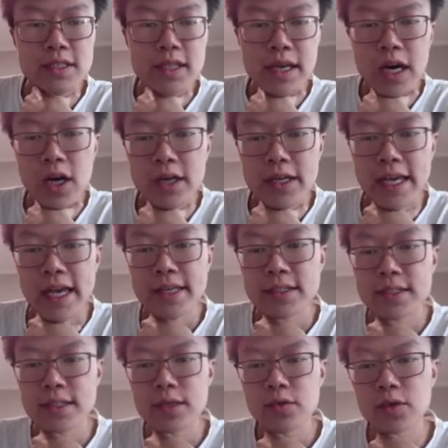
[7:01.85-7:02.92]
say our K
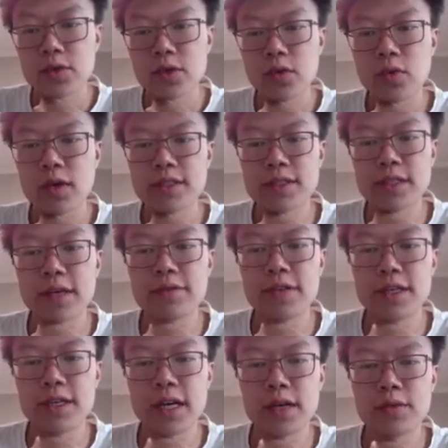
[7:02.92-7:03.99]
is equal to
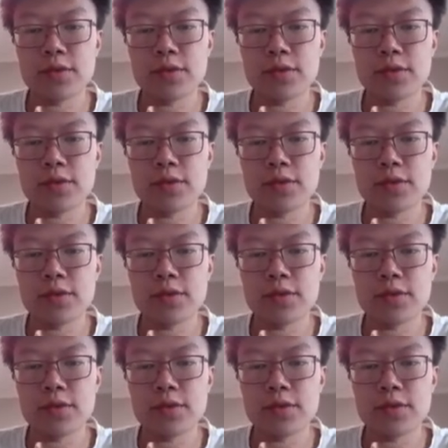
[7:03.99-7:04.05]
170 now.